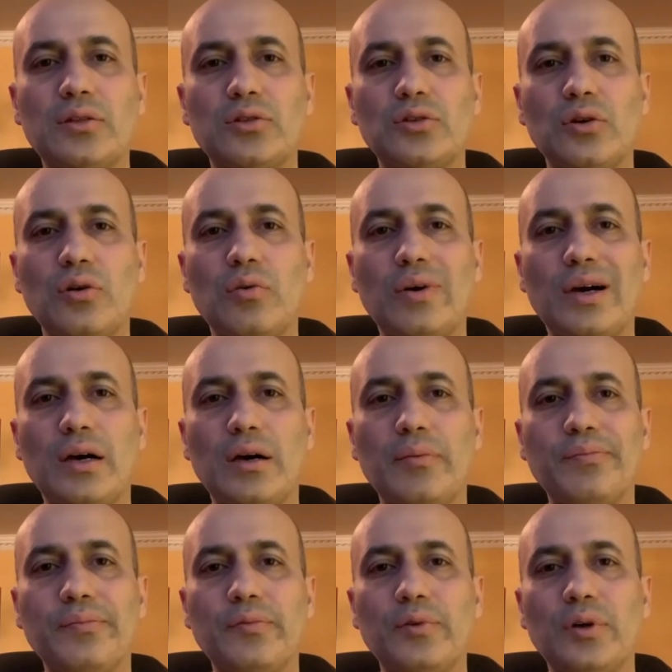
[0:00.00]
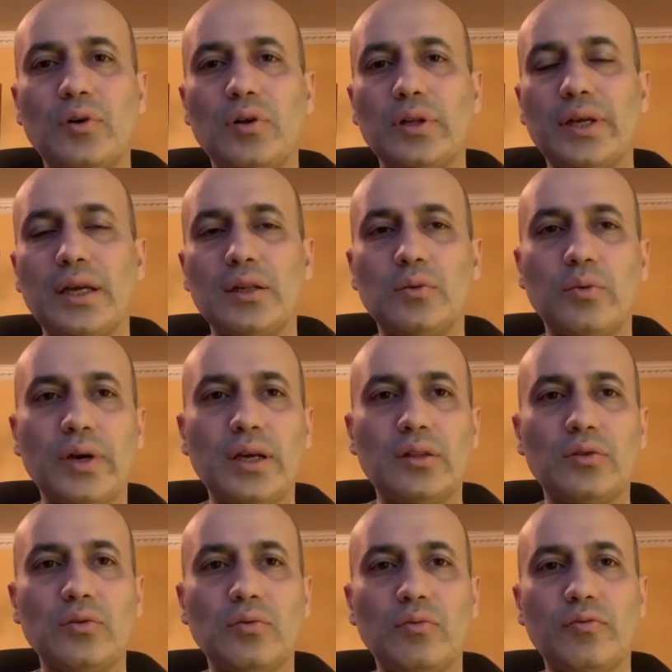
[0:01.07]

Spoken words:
So we all can't wait